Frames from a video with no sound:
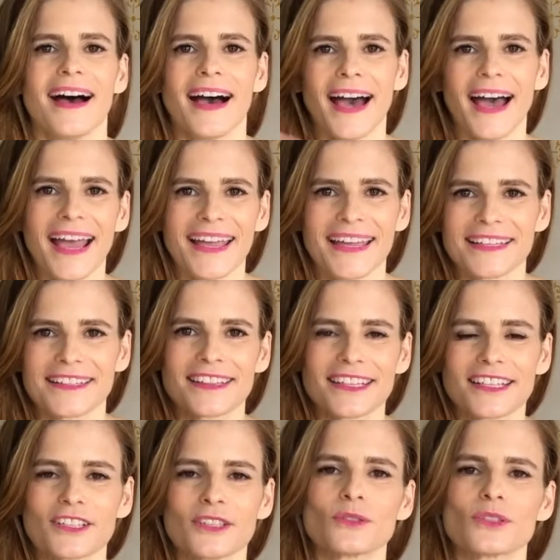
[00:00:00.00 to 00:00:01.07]
Hi,
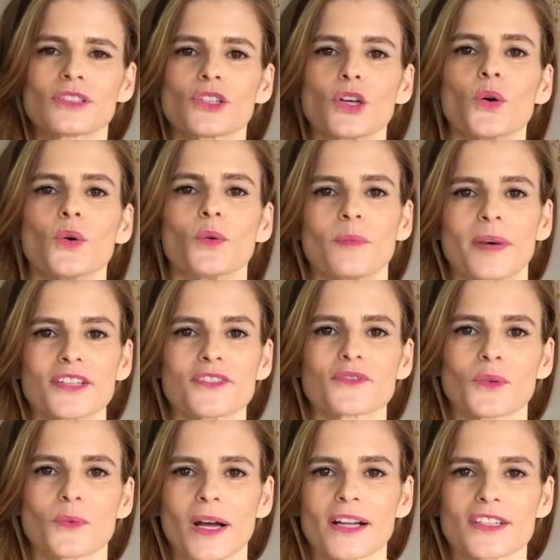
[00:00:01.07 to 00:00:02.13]
thank you so much for
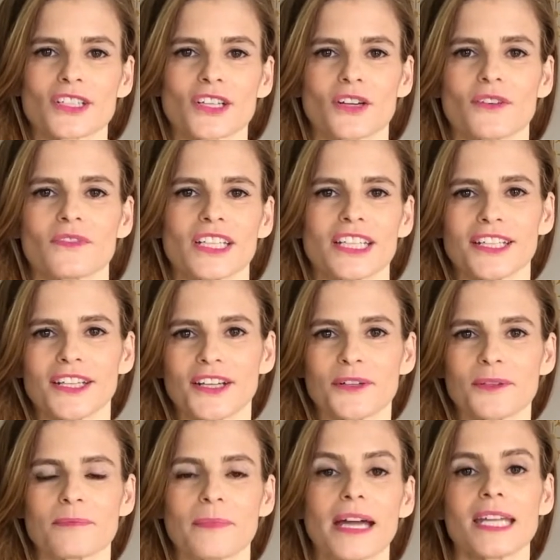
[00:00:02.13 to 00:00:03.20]
watching our video.
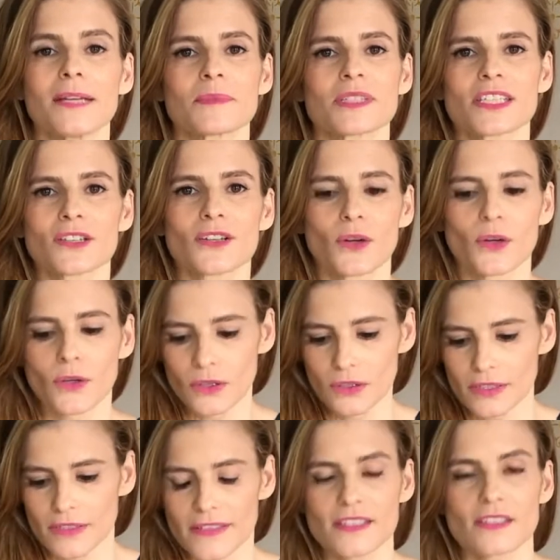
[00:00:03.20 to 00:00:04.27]
My name is Nicole,
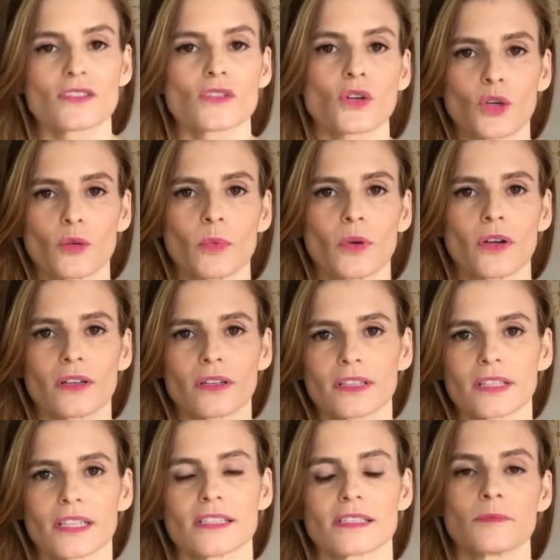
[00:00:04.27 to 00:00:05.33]
this is Herbert.
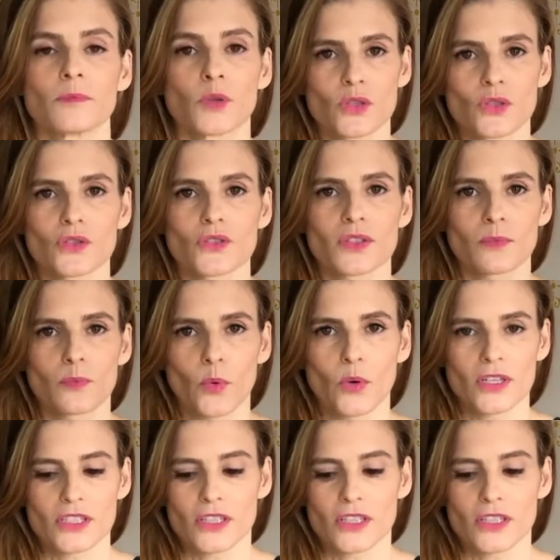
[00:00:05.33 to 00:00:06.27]
He's an emotional support